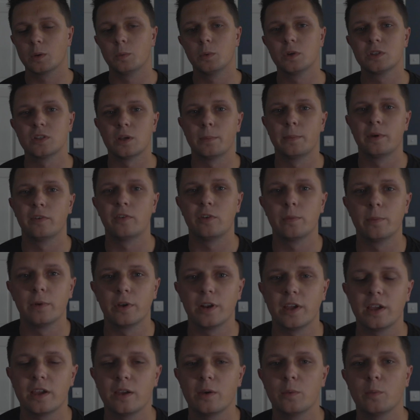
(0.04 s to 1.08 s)
What's up
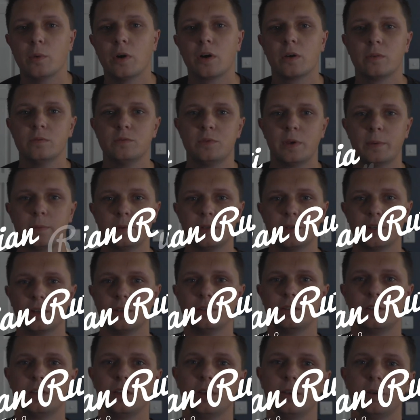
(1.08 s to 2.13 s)
everybody, welcome to episode
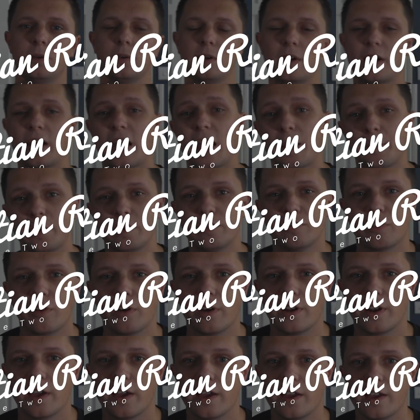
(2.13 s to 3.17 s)
2, happy
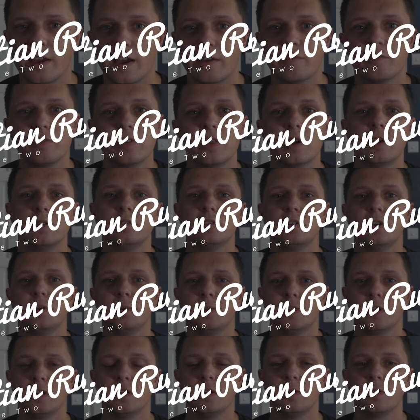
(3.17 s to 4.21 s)
Friday, and for those of you
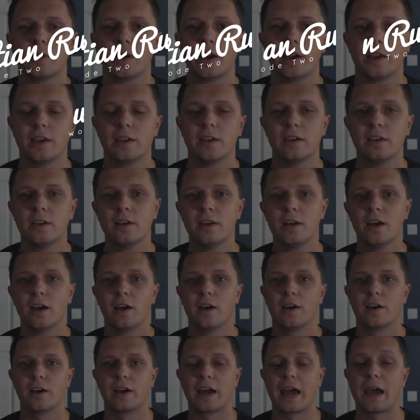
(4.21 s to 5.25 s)
in the UK,
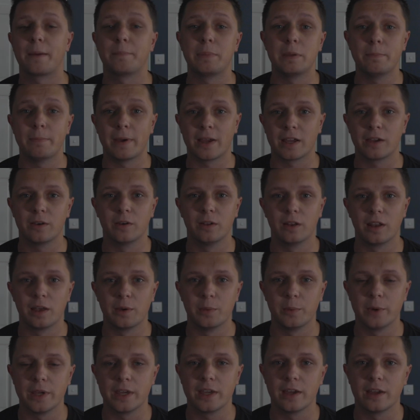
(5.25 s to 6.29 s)
happy bank holiday
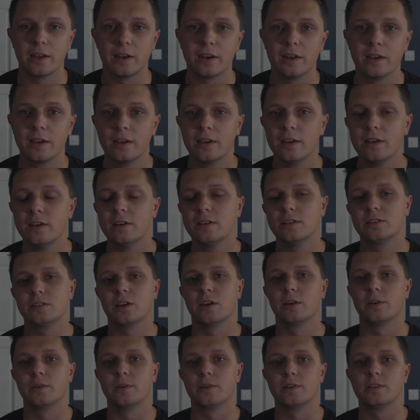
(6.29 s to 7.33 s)
weekend.
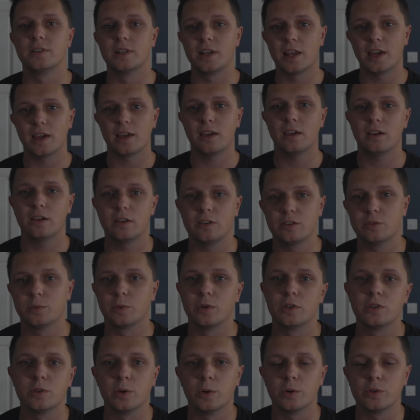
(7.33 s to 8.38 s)
So today I just
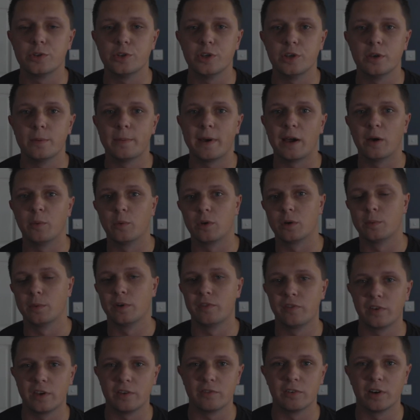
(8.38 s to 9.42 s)
want to talk to you about one of my
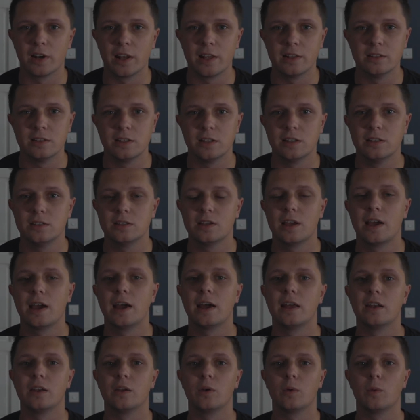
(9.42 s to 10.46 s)
favourite lenses
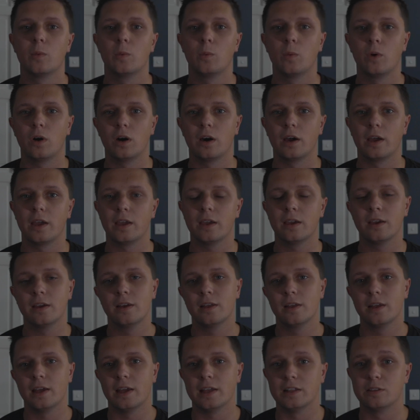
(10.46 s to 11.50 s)
and why
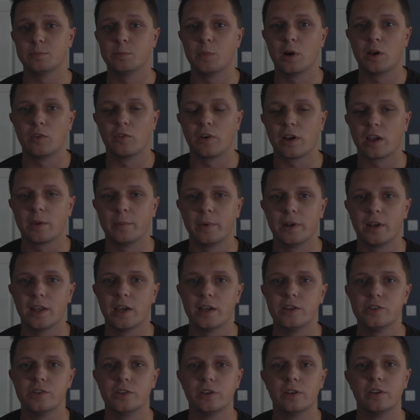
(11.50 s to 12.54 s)
it's my
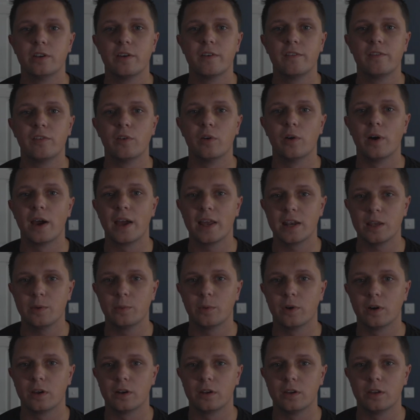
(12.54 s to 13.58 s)
recommendation for
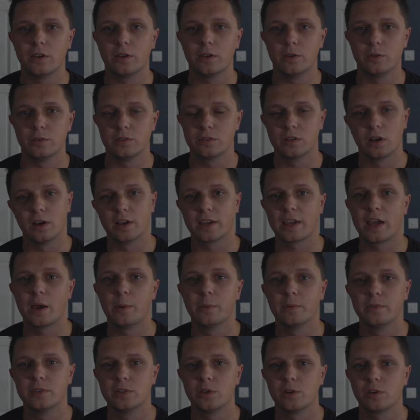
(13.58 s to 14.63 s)
anyone who's starting out
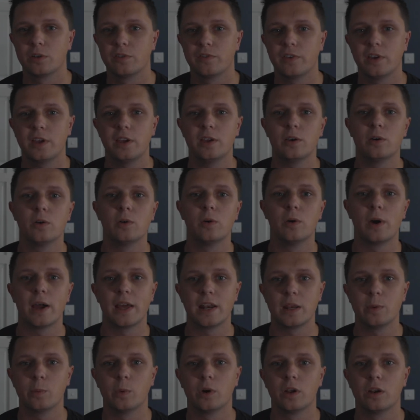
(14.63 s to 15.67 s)
with photography or
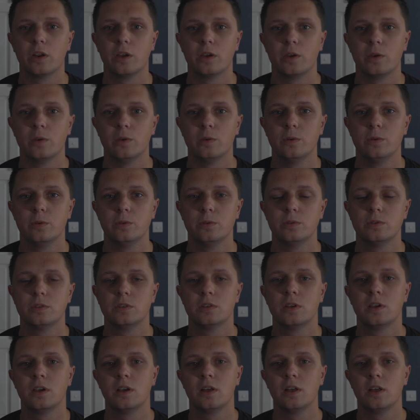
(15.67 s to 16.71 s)
anyone
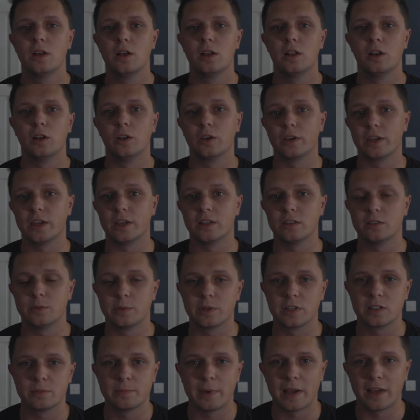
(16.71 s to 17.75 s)
who's looking to
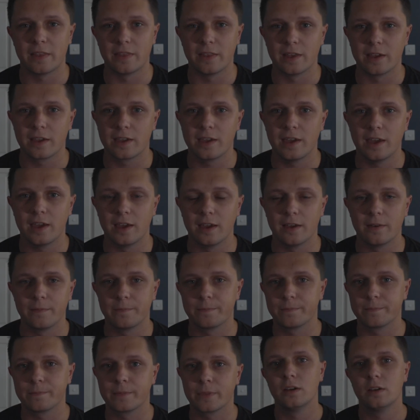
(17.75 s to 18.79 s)
expand their kit.
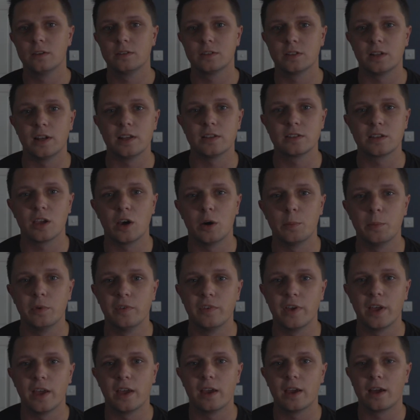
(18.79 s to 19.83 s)
So let's get on
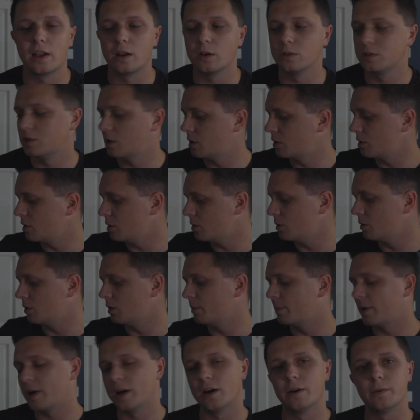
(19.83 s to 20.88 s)
with it, I'll tell you all
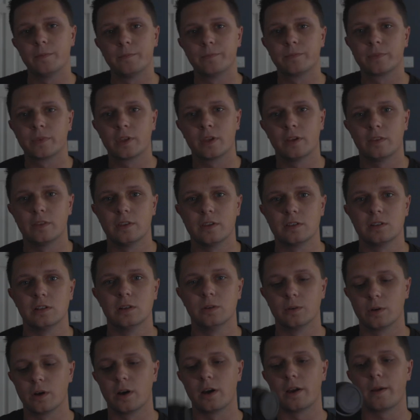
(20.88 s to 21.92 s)
about this
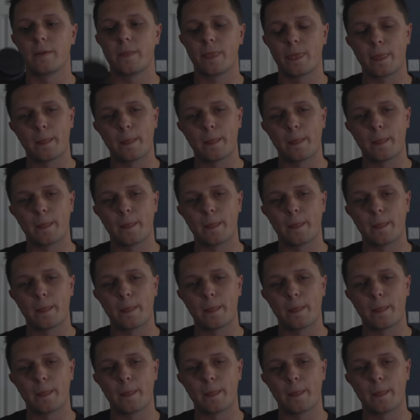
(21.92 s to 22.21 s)
little guy.